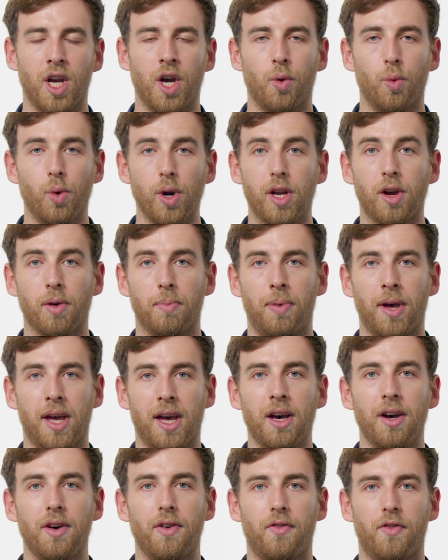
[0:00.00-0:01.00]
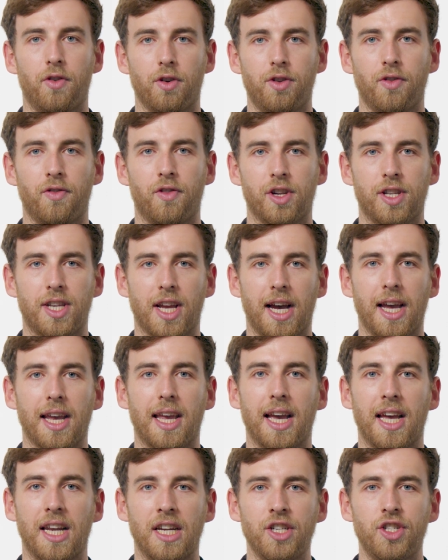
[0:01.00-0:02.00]
We compare
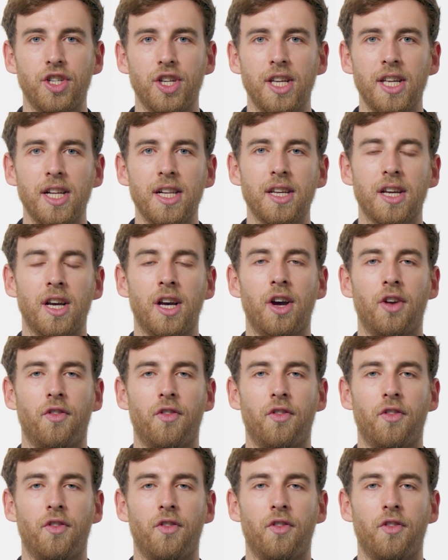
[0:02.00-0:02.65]
photovoltaic energy yield